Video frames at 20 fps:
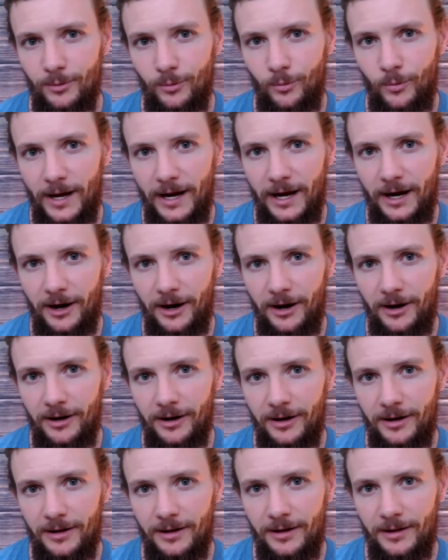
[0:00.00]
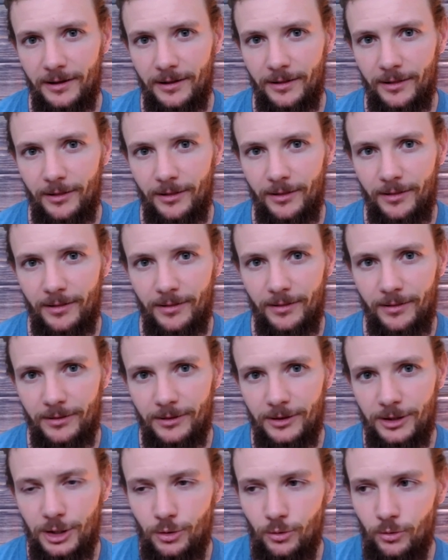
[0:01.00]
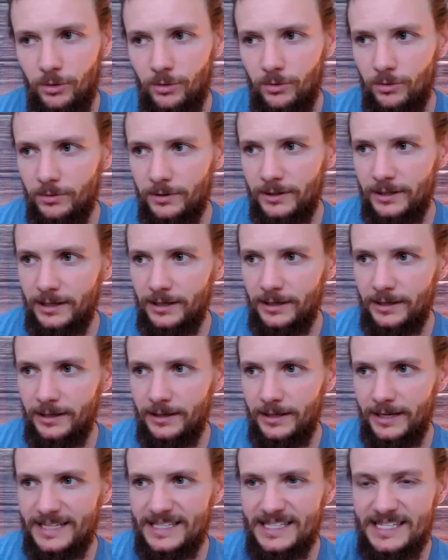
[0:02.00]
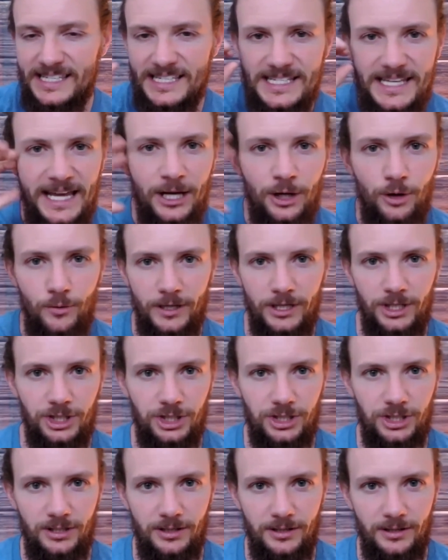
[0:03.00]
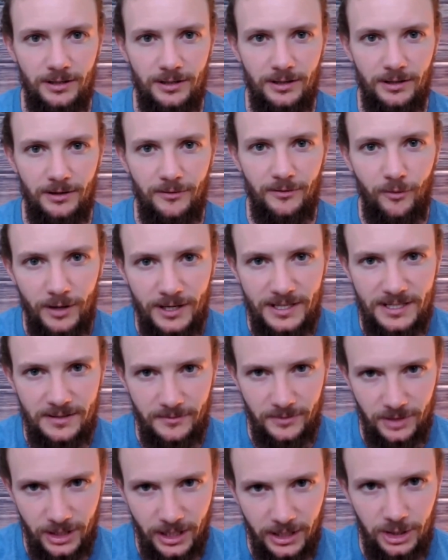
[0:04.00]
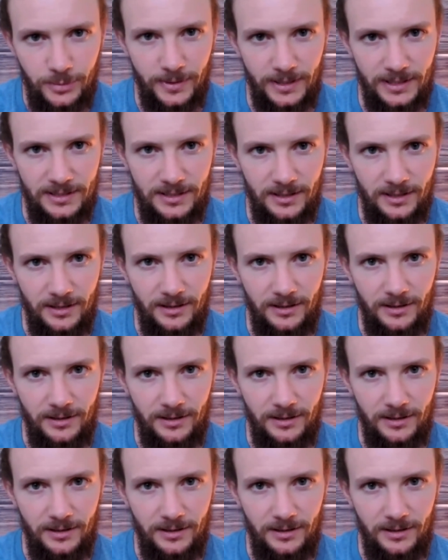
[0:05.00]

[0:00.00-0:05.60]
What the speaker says: where you will extinguish the voice of judgment.